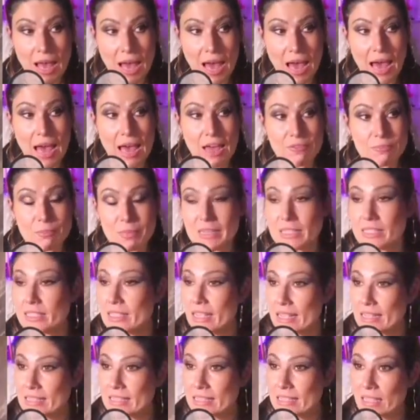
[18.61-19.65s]
I've been
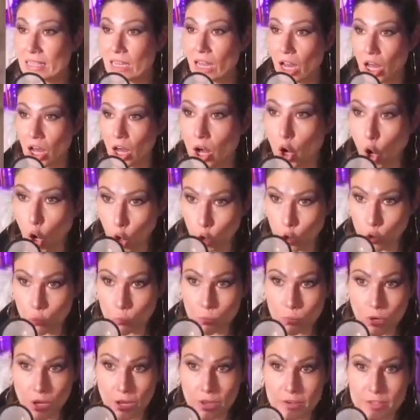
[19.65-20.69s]
testing other
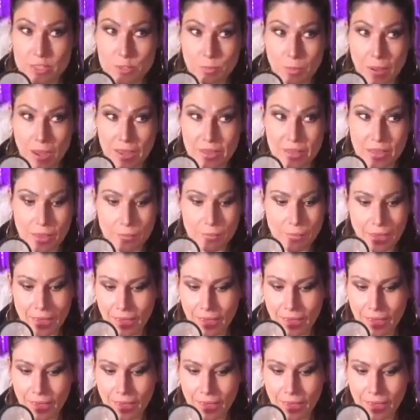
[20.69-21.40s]
products by them,